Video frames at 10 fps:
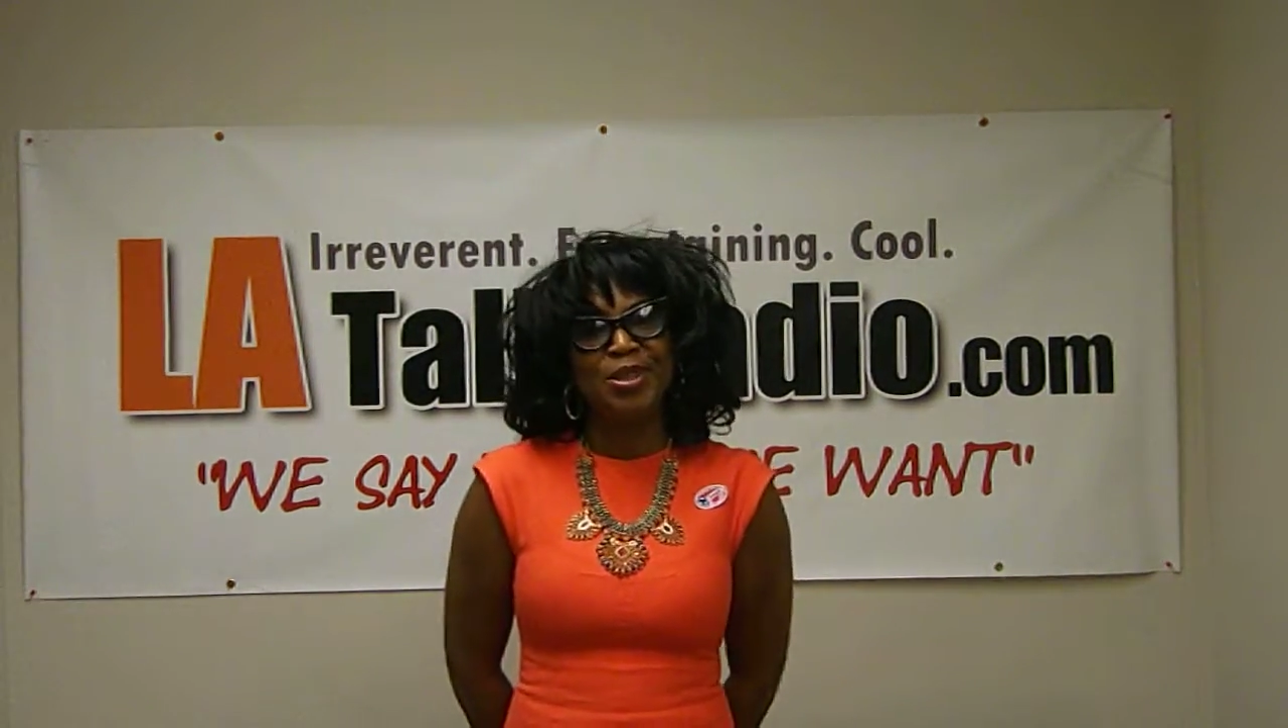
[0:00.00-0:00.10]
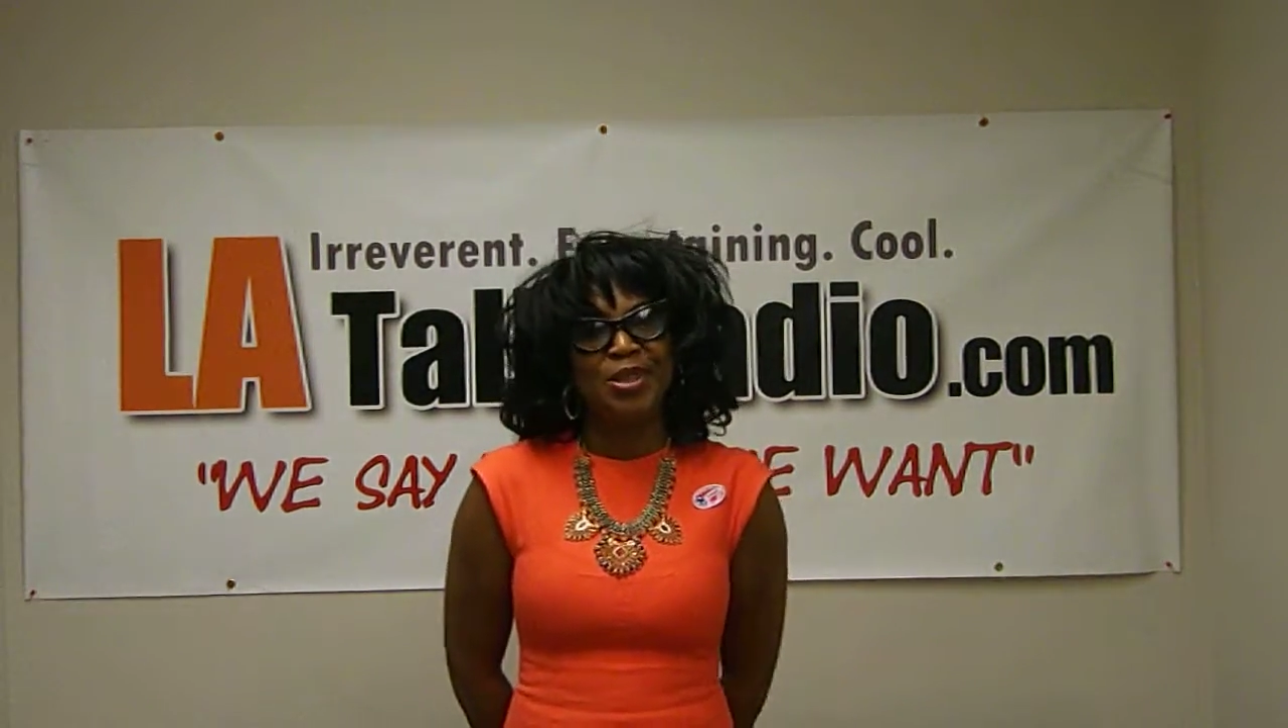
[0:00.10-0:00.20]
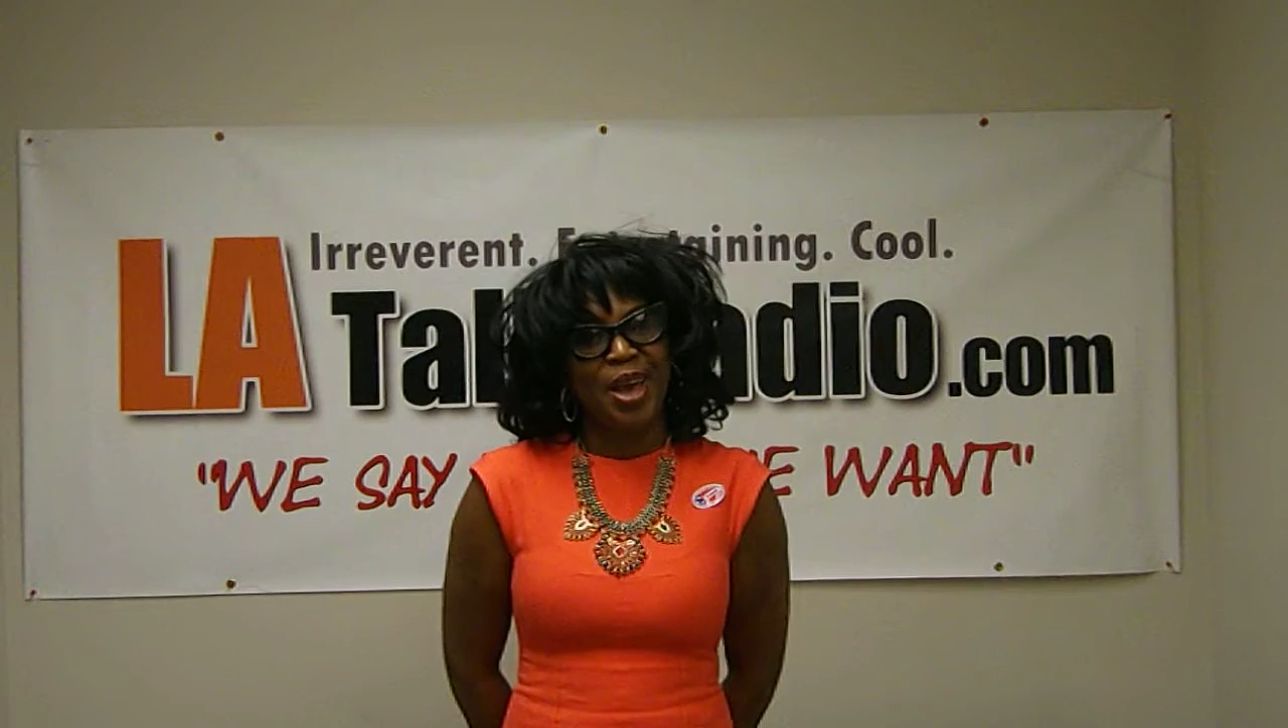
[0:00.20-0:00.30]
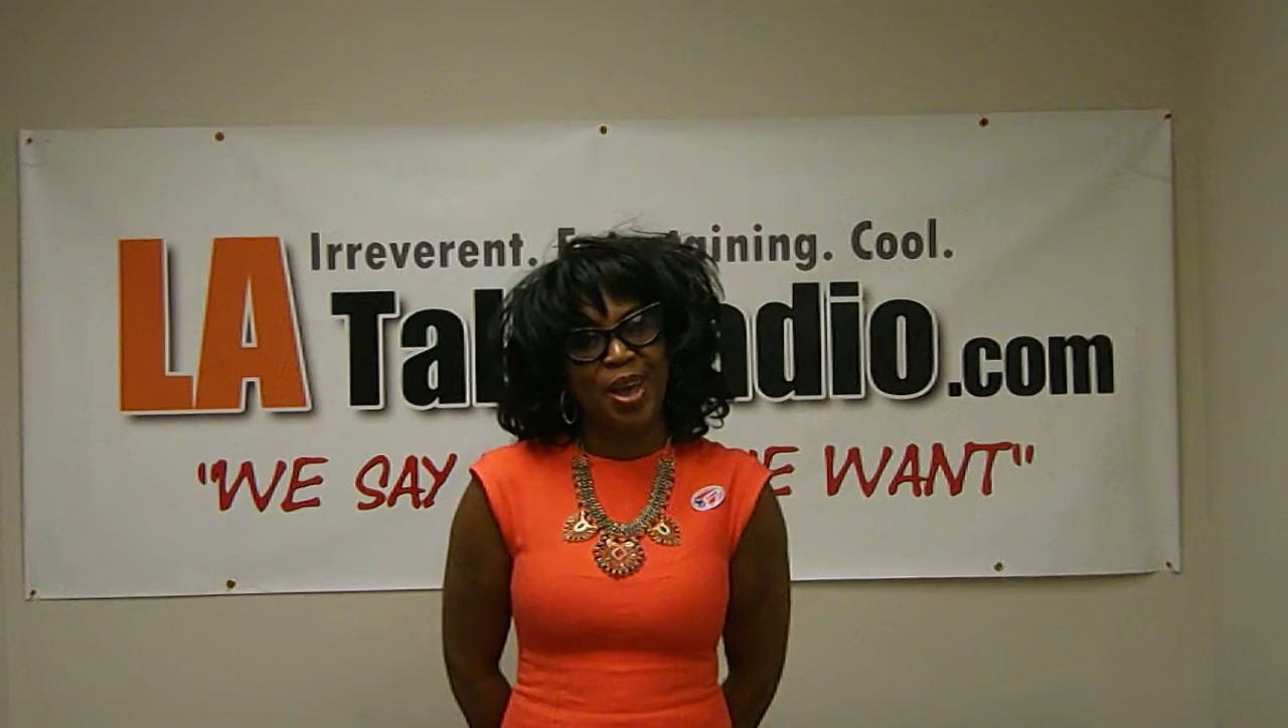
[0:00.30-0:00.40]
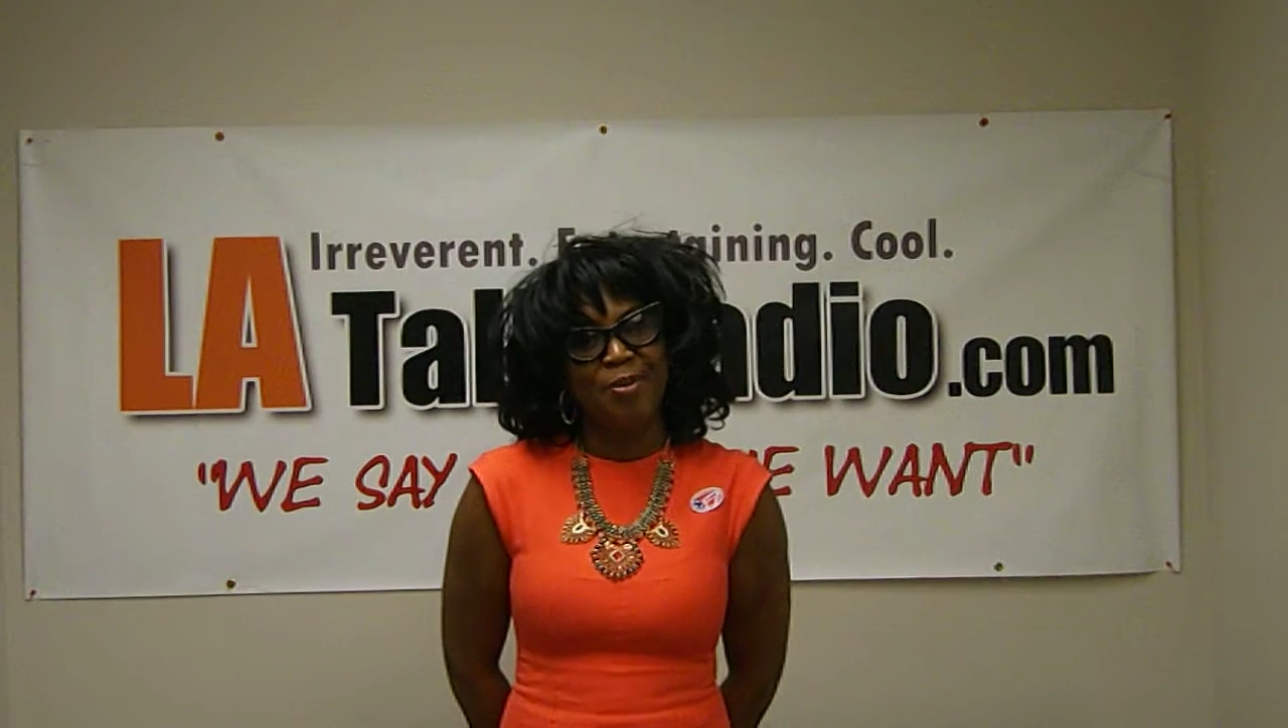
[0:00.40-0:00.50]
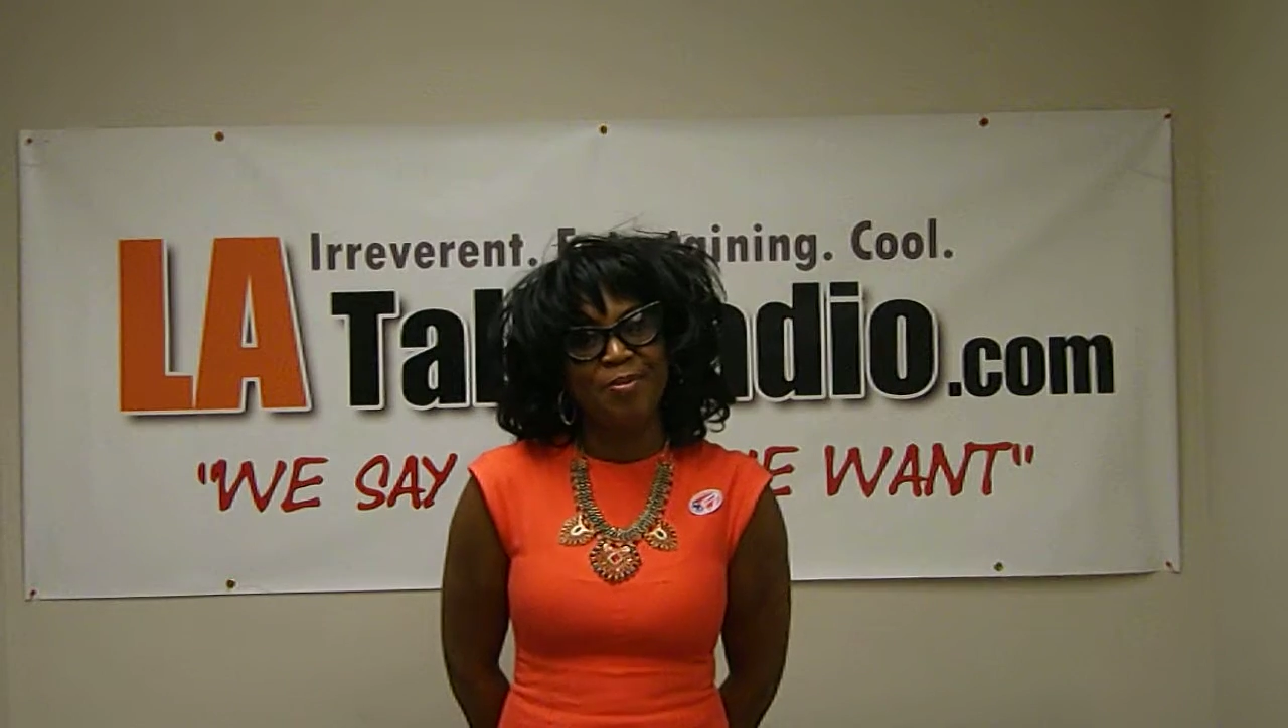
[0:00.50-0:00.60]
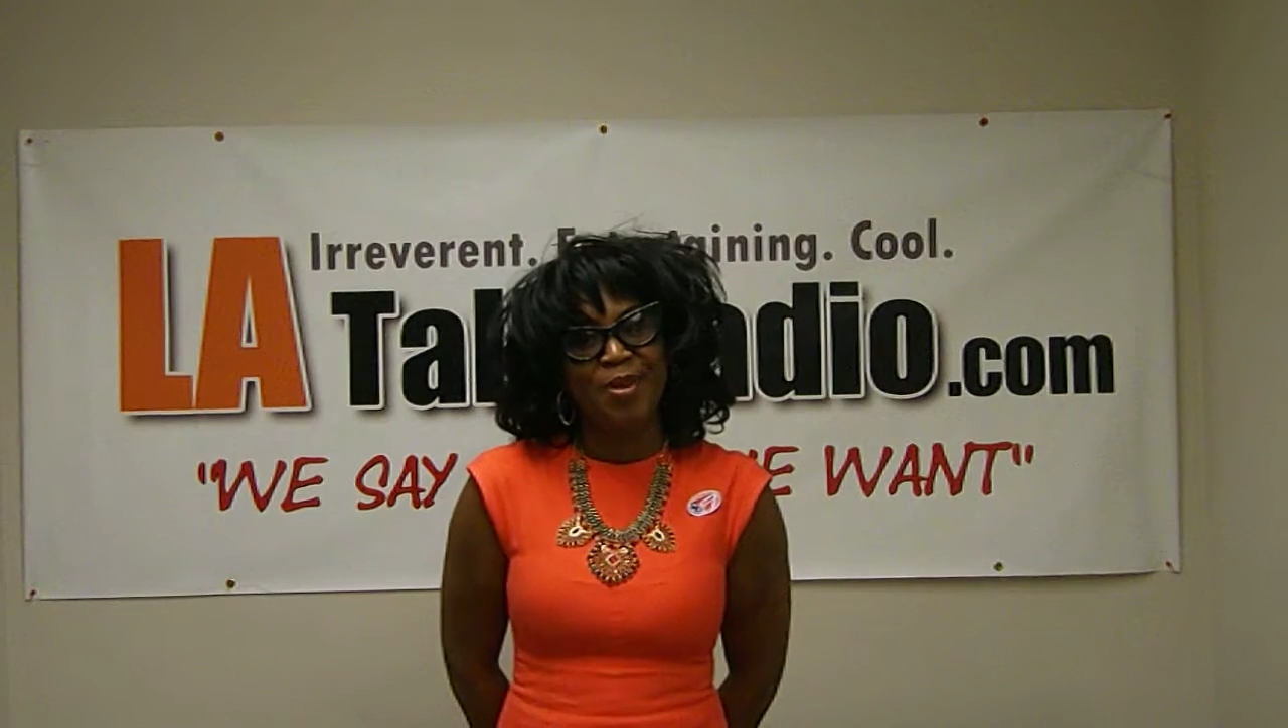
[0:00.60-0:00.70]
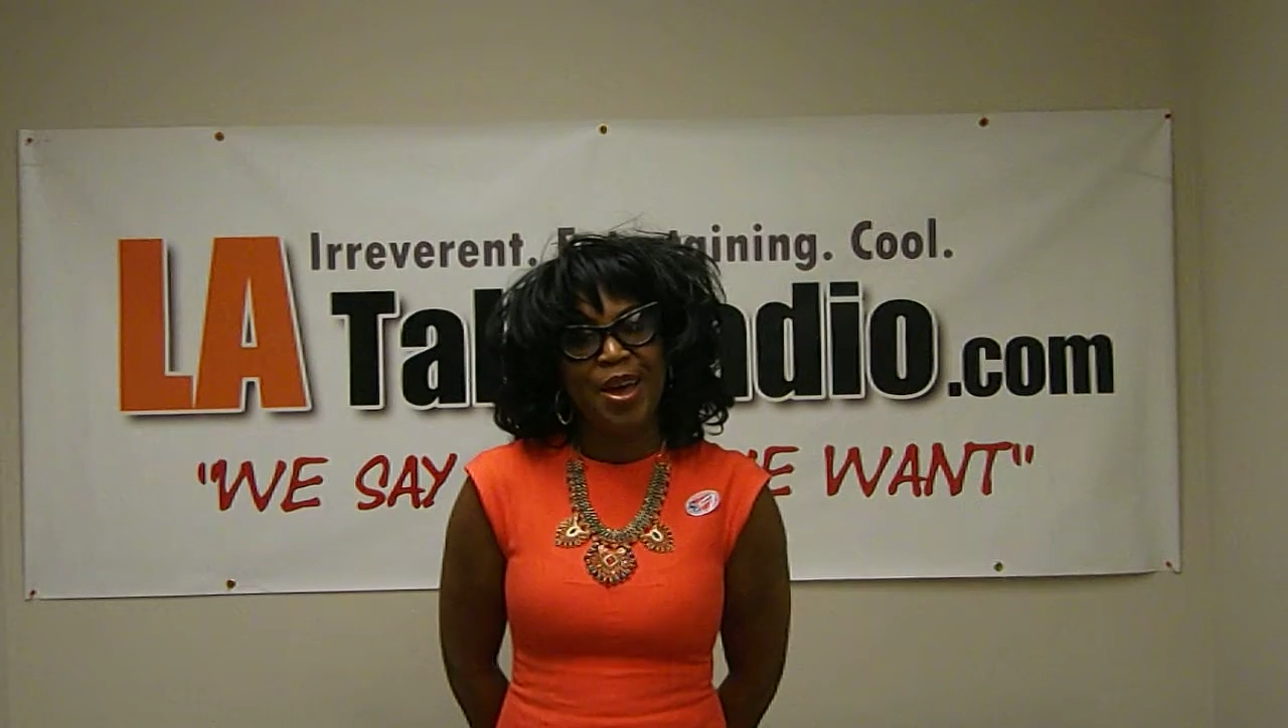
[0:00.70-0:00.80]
Sam.